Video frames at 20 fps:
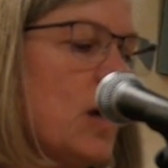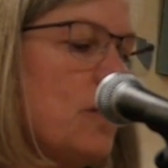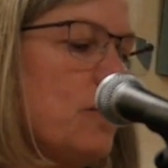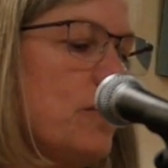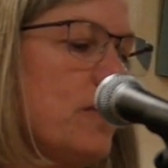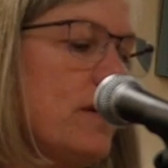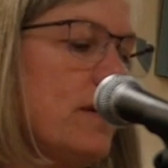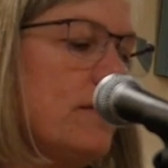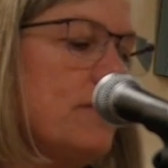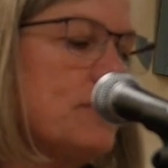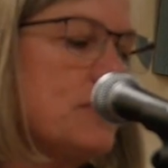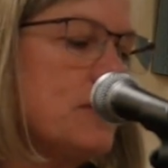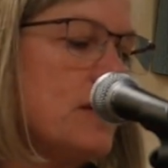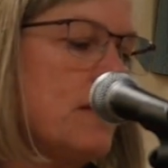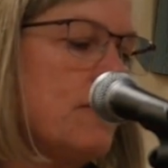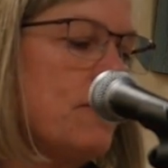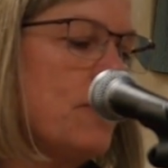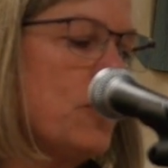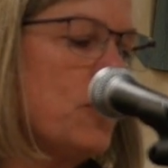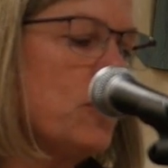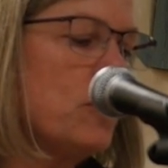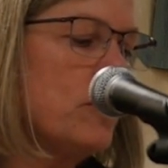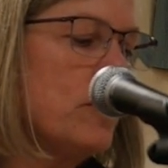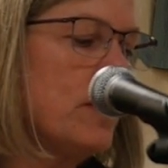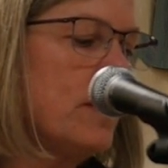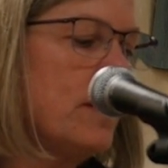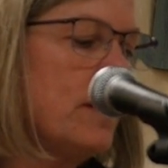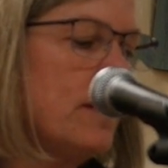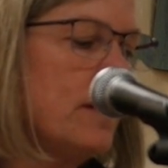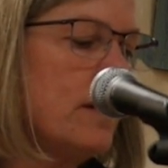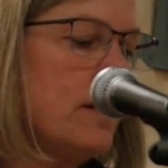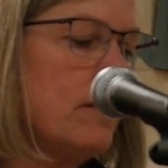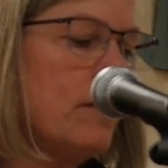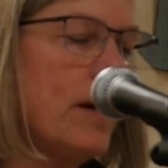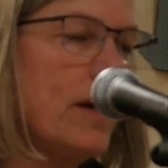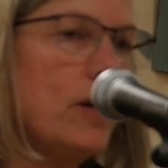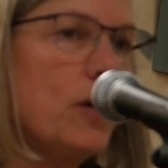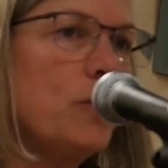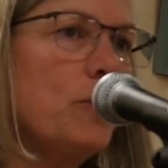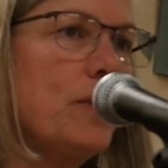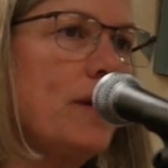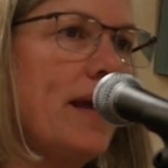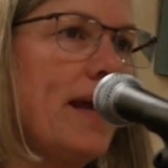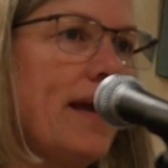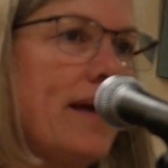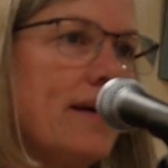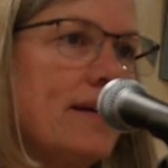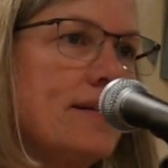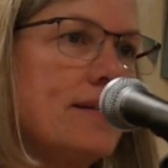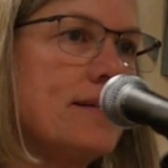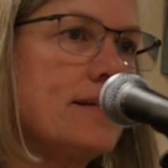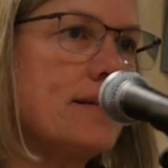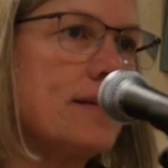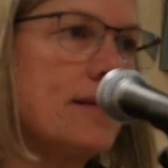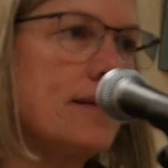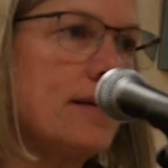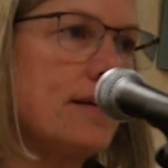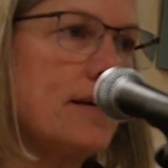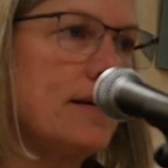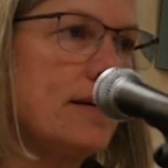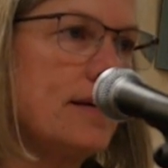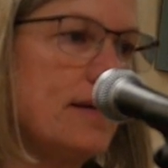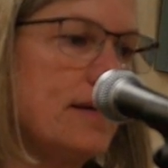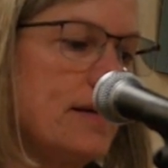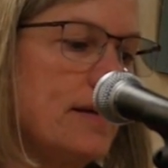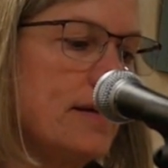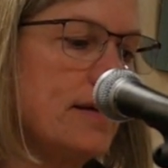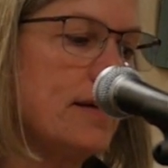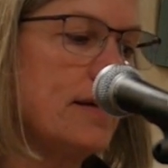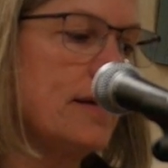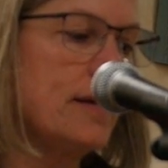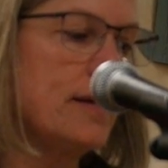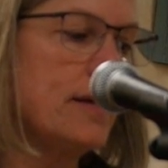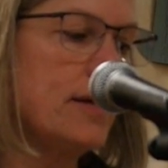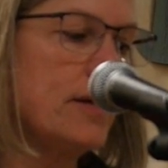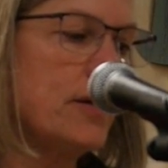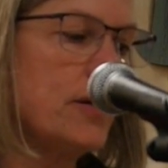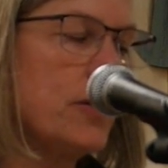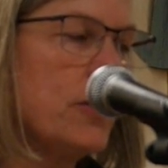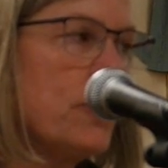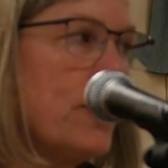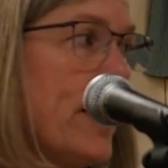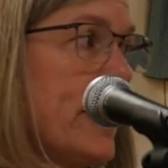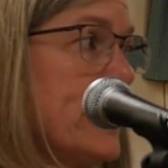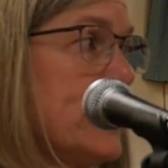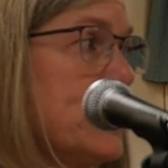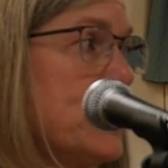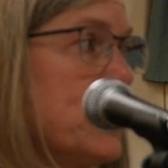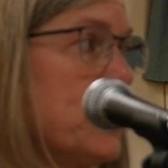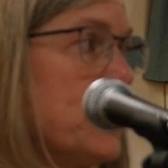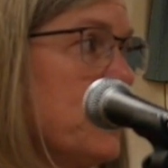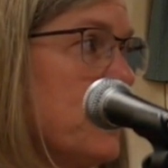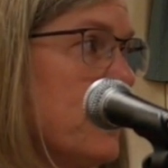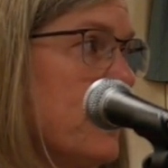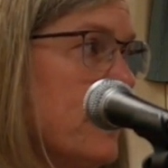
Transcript: A bit of sea foam in my open hands. Gratitude.